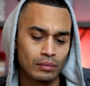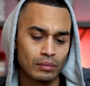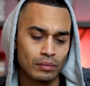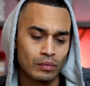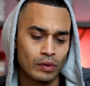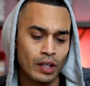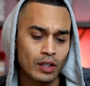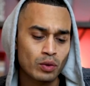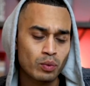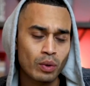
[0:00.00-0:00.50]

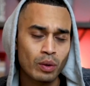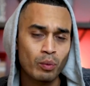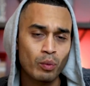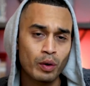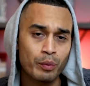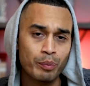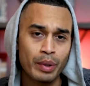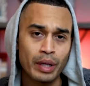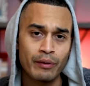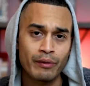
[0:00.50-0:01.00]
this one
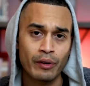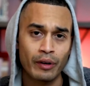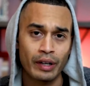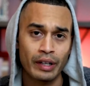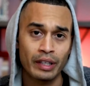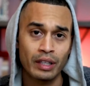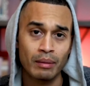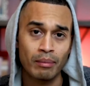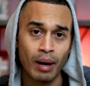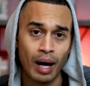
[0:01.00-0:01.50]
would be for
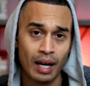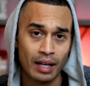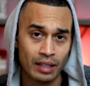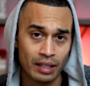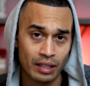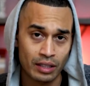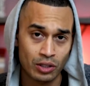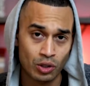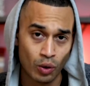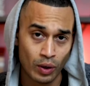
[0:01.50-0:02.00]
anybody
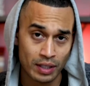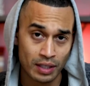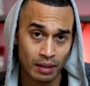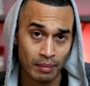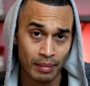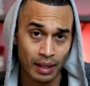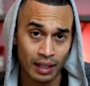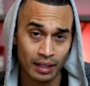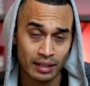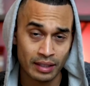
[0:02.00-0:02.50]
that joins the
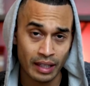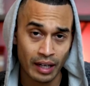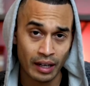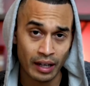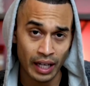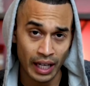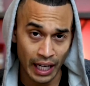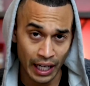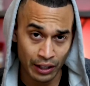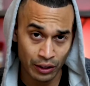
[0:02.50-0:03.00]

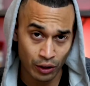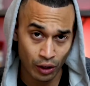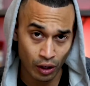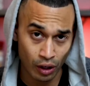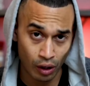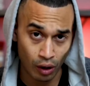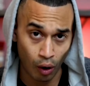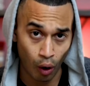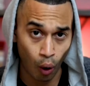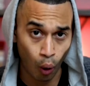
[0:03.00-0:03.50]
military and
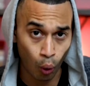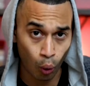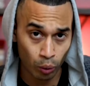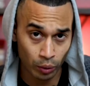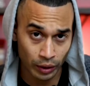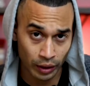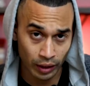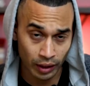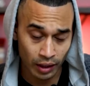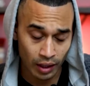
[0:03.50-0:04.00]
you're
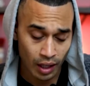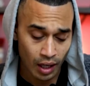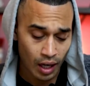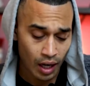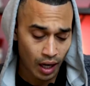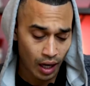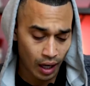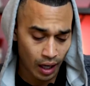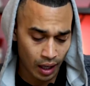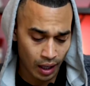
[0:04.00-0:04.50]
older.
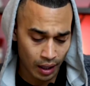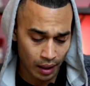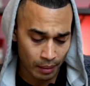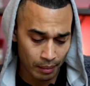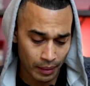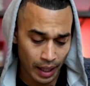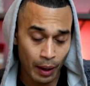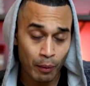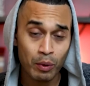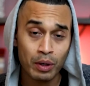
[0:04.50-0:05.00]

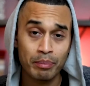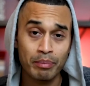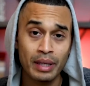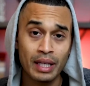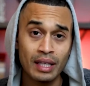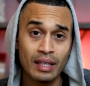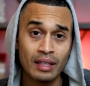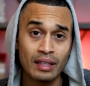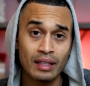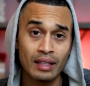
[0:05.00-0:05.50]
It would
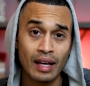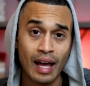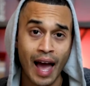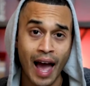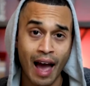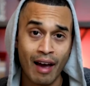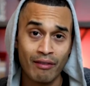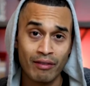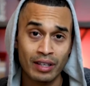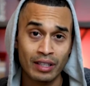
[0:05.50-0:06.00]
be
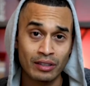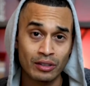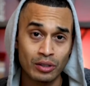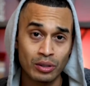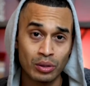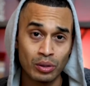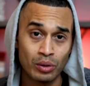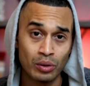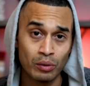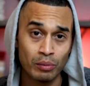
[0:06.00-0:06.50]
having
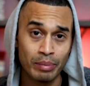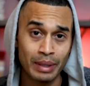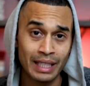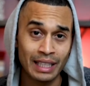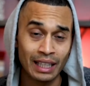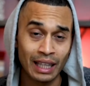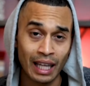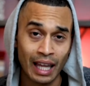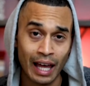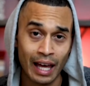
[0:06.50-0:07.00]
to be
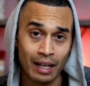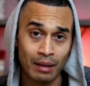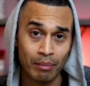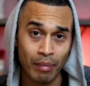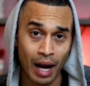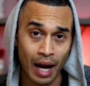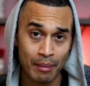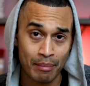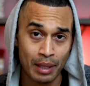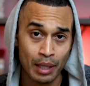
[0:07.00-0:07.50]
led
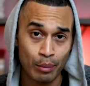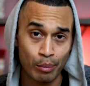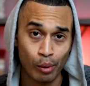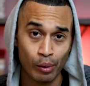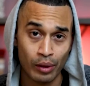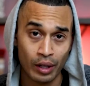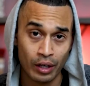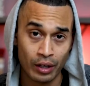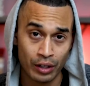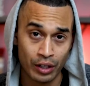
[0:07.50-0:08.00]
by people
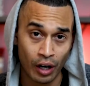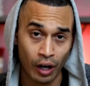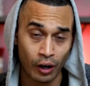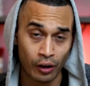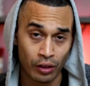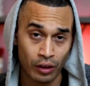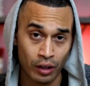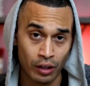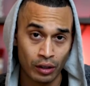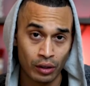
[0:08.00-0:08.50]
that are younger
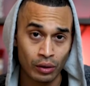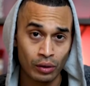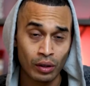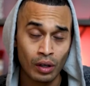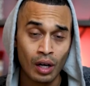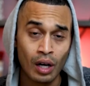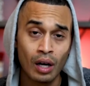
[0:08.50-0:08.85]
than you.